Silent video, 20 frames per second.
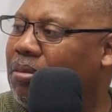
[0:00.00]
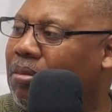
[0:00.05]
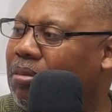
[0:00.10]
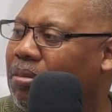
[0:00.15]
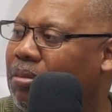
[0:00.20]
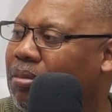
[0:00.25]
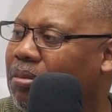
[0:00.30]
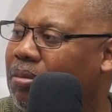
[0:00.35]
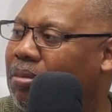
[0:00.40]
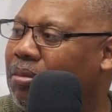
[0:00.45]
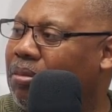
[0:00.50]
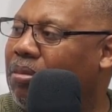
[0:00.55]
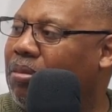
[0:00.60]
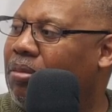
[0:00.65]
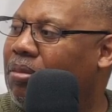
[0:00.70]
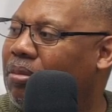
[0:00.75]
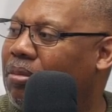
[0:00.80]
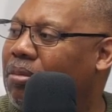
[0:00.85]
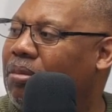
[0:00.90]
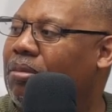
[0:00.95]

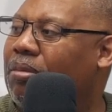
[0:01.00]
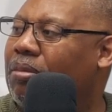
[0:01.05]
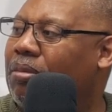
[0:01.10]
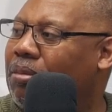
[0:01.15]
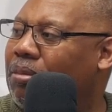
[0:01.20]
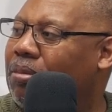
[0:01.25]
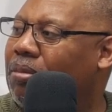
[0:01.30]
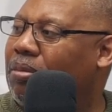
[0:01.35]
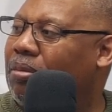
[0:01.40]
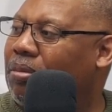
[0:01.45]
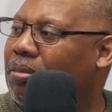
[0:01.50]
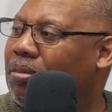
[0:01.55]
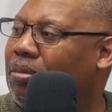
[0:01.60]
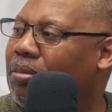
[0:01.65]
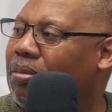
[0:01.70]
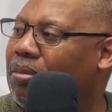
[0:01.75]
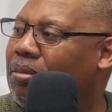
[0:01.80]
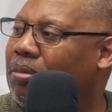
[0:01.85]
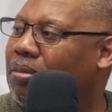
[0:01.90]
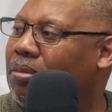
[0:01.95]

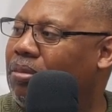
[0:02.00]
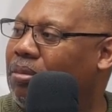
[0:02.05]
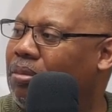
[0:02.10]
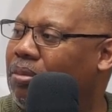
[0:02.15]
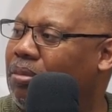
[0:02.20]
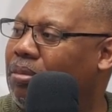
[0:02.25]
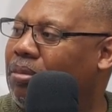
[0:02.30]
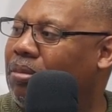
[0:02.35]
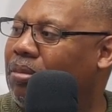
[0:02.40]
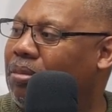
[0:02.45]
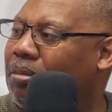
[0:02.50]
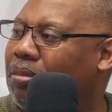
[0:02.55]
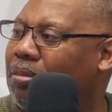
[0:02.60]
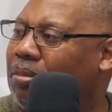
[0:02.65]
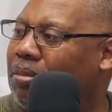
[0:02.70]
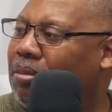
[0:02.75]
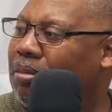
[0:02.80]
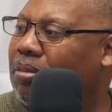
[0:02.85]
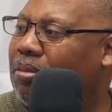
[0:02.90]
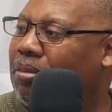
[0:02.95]

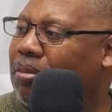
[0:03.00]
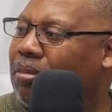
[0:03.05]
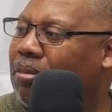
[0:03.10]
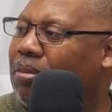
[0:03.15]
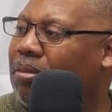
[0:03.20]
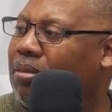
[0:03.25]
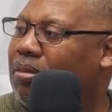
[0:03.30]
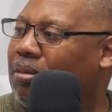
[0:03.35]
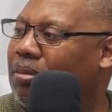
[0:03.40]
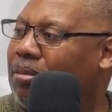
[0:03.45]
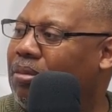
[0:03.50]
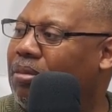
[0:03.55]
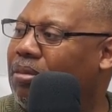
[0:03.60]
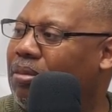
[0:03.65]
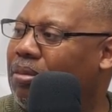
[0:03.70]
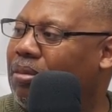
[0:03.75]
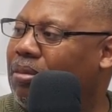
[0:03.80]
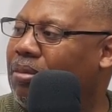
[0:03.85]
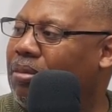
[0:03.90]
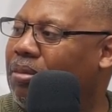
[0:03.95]

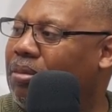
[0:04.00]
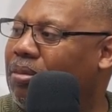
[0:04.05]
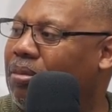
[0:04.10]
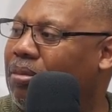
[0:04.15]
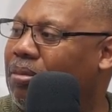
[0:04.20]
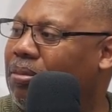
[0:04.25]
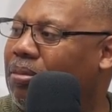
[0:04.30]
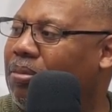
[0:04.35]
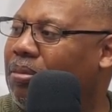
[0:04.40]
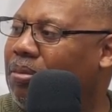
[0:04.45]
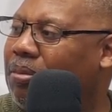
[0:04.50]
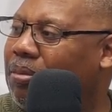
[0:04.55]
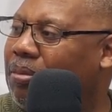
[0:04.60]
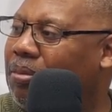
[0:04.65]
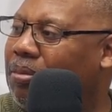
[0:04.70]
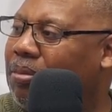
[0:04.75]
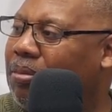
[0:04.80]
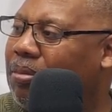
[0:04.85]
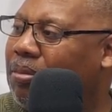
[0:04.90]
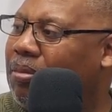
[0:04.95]
(not speaking)